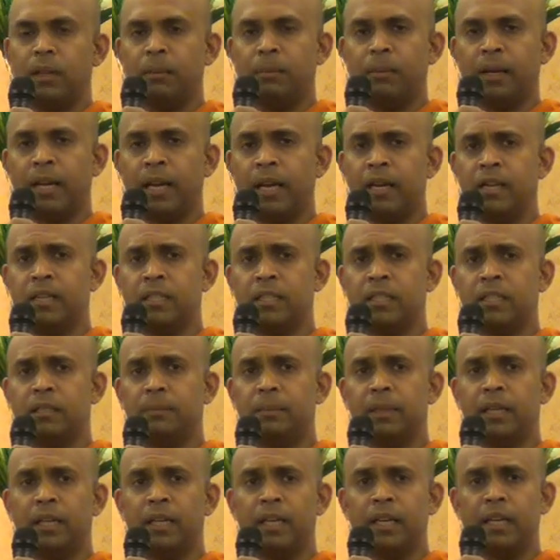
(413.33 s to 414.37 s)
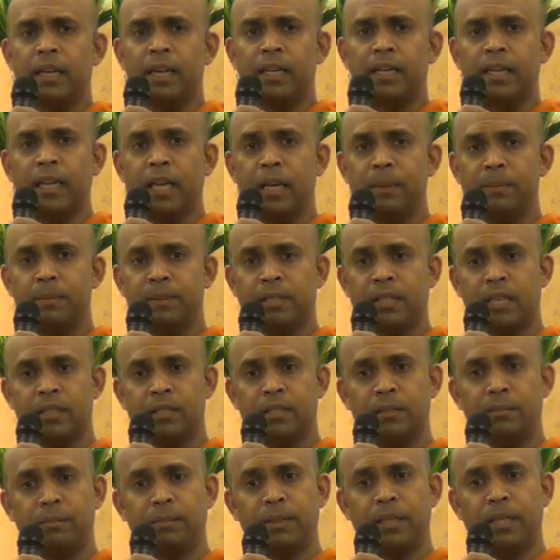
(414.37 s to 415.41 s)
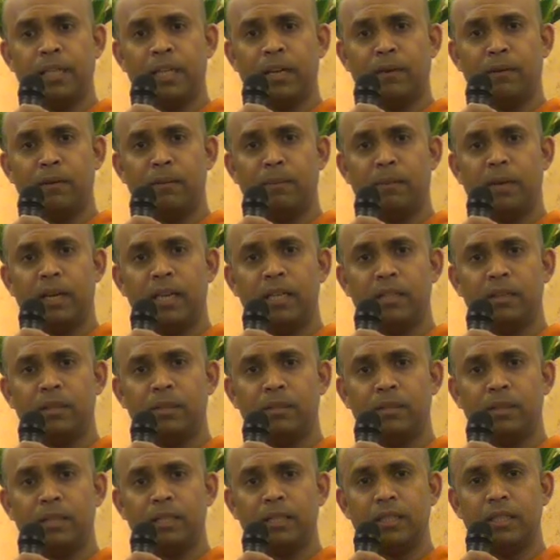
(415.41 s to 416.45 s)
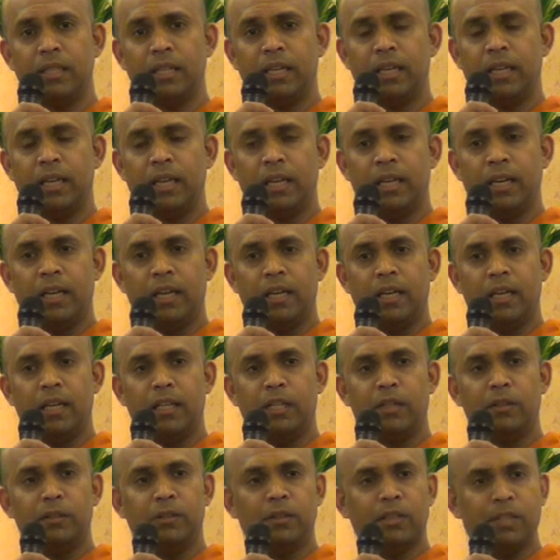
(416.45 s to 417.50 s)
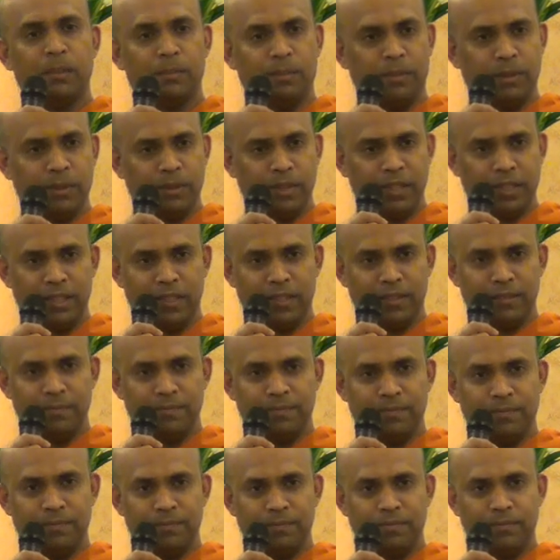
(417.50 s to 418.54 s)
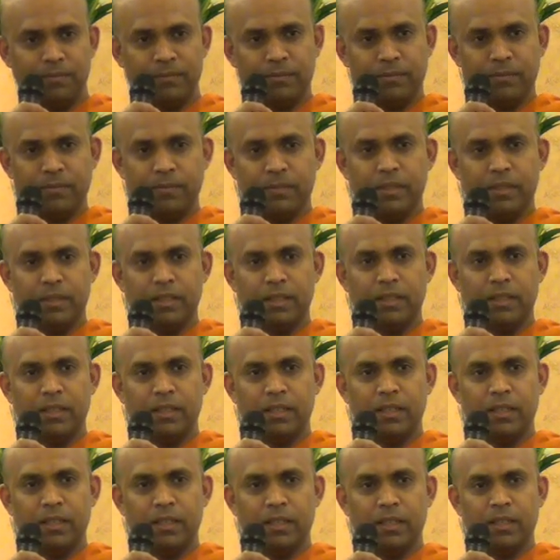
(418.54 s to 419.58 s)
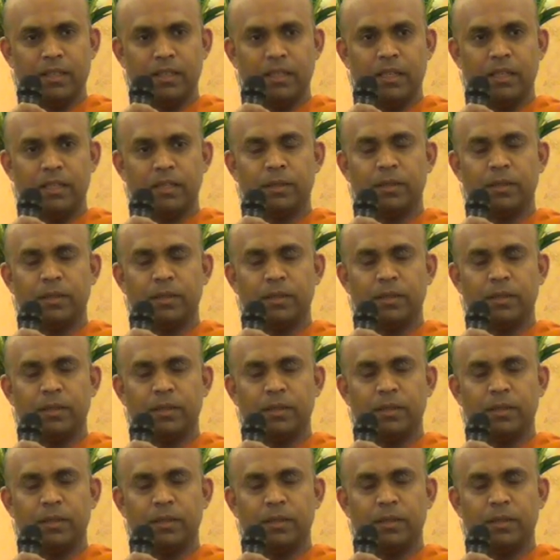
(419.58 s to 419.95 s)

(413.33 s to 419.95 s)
But at least in the beginning, it helps us to bring our mind to a neutral position. Right?